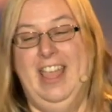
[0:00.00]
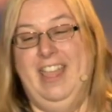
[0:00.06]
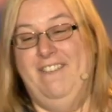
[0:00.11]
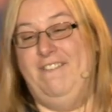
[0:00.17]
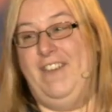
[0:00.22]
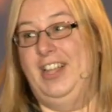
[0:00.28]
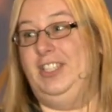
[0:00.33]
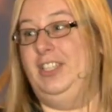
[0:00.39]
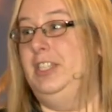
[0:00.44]

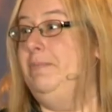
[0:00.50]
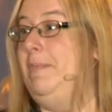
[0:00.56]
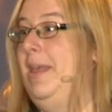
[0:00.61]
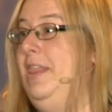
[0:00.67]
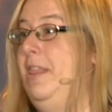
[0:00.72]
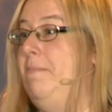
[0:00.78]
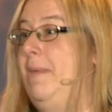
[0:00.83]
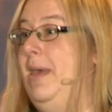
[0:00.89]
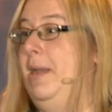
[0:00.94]
In fact, I
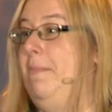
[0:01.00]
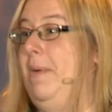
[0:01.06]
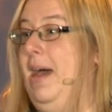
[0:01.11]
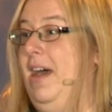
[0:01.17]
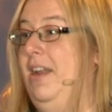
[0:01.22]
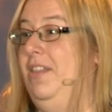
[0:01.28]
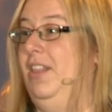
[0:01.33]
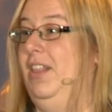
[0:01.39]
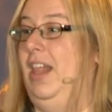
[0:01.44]
spent the better
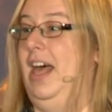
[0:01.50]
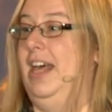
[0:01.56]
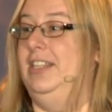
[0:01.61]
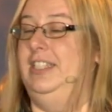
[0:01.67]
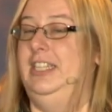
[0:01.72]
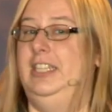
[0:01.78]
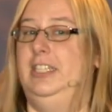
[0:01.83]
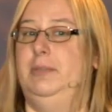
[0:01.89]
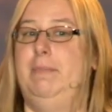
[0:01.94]
part of the
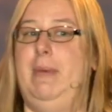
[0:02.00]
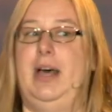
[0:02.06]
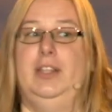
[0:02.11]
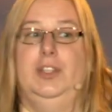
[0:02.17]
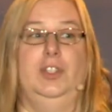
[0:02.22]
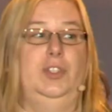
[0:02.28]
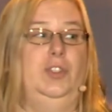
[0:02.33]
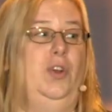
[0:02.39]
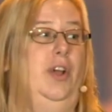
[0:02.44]
last six
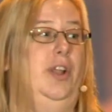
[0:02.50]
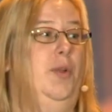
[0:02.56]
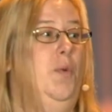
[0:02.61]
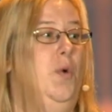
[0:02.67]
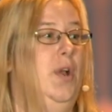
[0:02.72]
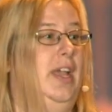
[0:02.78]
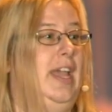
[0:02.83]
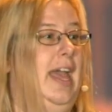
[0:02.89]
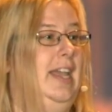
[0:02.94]
months trying to
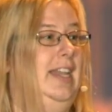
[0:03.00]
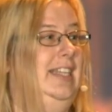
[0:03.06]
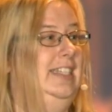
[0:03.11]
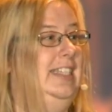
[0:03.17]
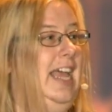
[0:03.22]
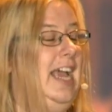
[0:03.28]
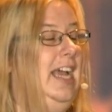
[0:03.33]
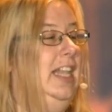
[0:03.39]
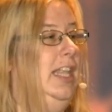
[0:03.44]
work out
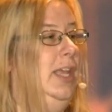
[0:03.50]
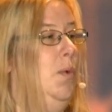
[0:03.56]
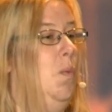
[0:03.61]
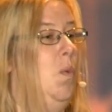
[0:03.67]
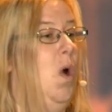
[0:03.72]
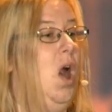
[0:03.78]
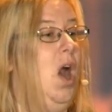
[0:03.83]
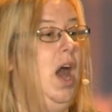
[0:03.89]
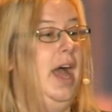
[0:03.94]
exactly
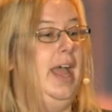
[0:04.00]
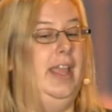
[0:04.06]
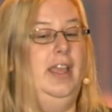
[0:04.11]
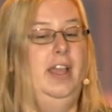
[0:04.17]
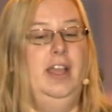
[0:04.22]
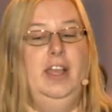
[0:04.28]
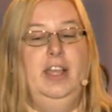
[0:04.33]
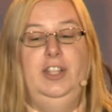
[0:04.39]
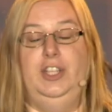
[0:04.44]
why
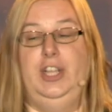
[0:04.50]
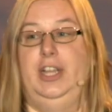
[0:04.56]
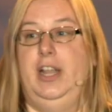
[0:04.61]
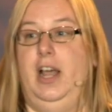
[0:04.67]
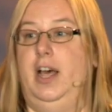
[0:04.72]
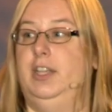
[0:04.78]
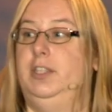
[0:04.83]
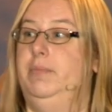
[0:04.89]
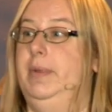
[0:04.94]
Gene
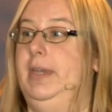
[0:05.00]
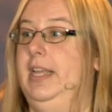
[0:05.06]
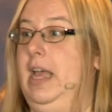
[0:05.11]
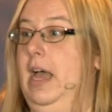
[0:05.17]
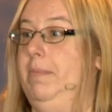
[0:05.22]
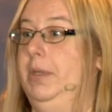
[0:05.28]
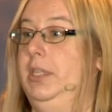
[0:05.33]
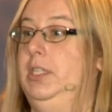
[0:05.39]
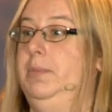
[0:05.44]
asked me to
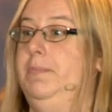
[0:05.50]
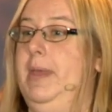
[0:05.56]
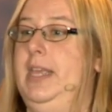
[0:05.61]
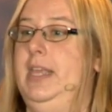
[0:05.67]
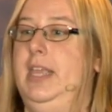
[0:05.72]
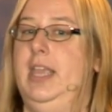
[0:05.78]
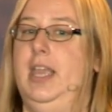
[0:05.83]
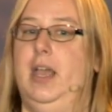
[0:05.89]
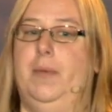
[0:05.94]
come and
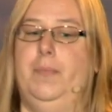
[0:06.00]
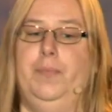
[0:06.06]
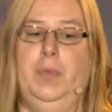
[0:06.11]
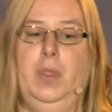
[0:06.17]
speak here.